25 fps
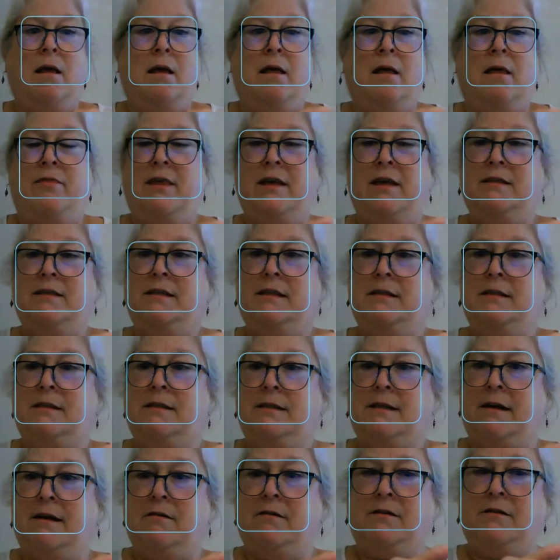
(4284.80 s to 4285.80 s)
This is
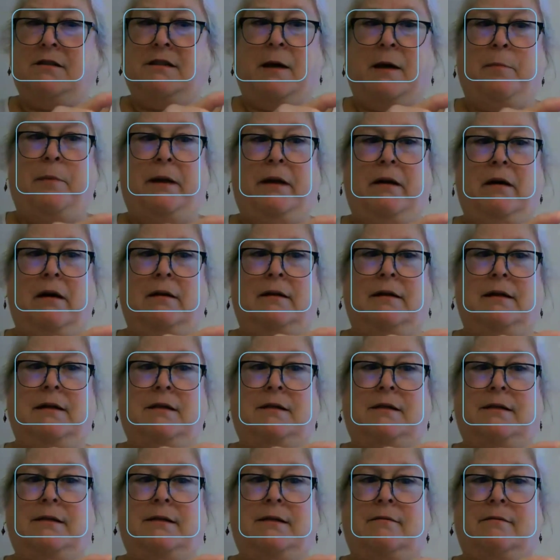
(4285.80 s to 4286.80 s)
stair stepping on
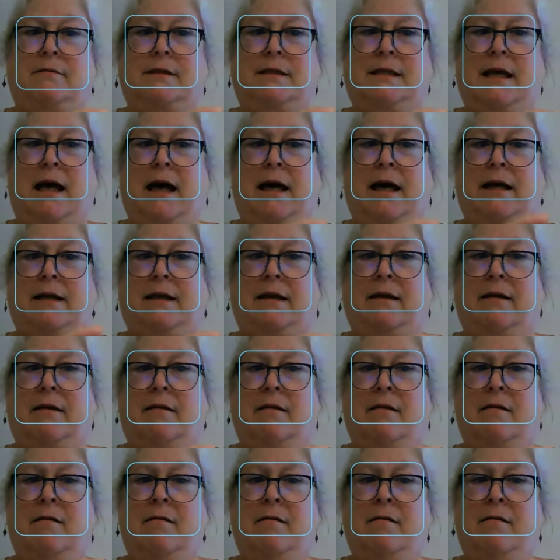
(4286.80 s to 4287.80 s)
this side
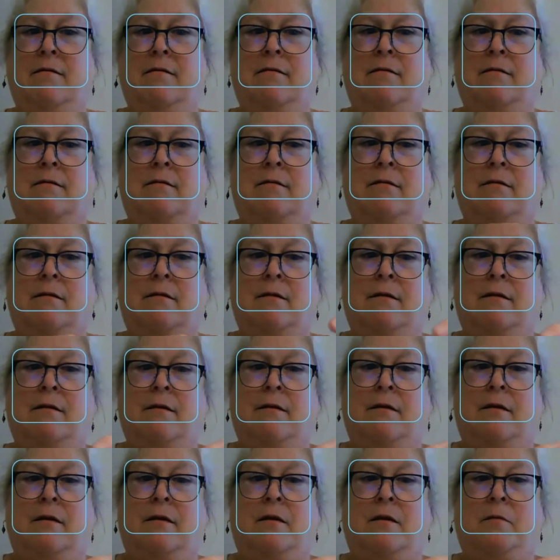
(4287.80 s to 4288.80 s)
here,
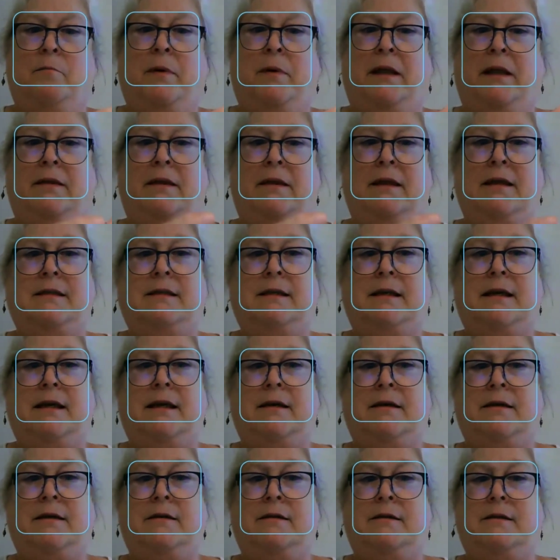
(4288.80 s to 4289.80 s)
but this
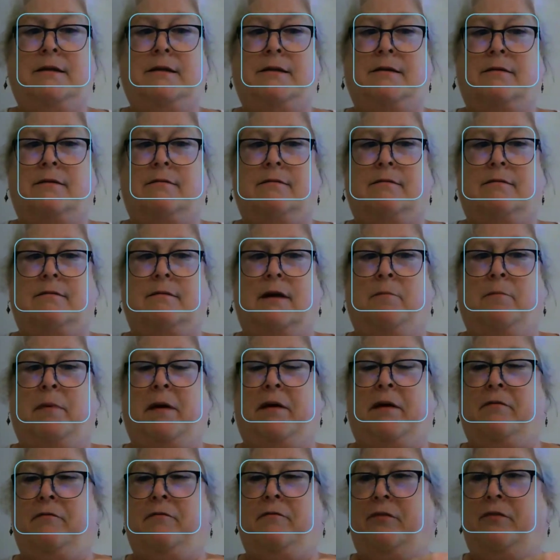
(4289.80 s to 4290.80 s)
is a
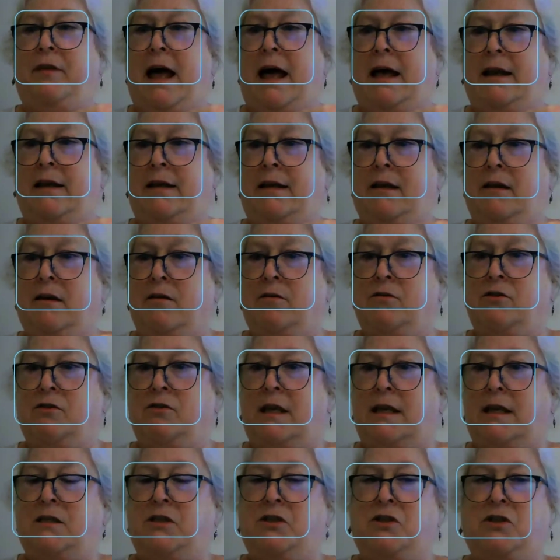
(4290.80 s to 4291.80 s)
bit flat here. So
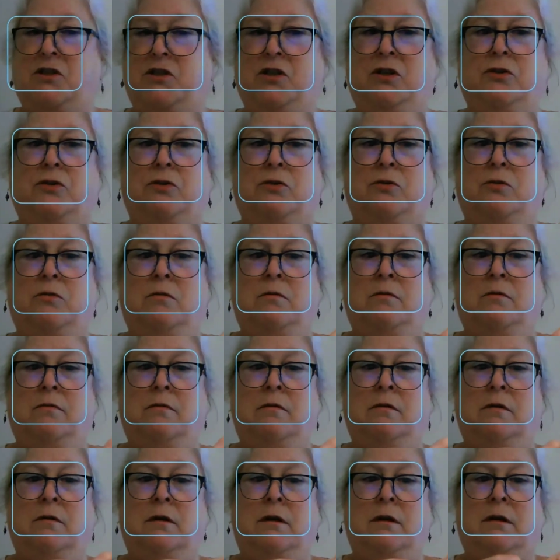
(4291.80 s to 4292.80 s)
that's 2.
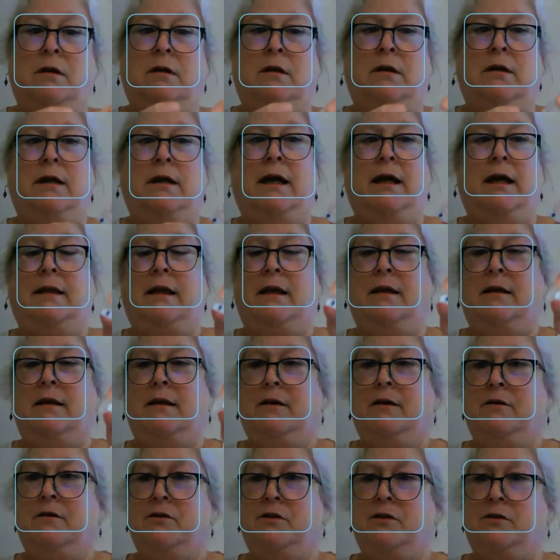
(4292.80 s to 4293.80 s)
And then
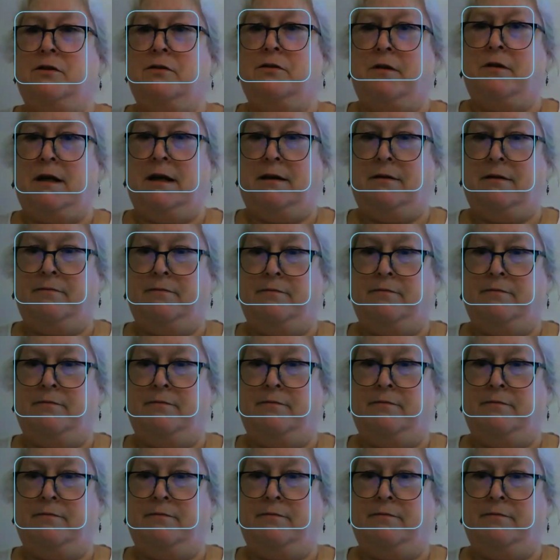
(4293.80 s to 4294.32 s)
here's 3.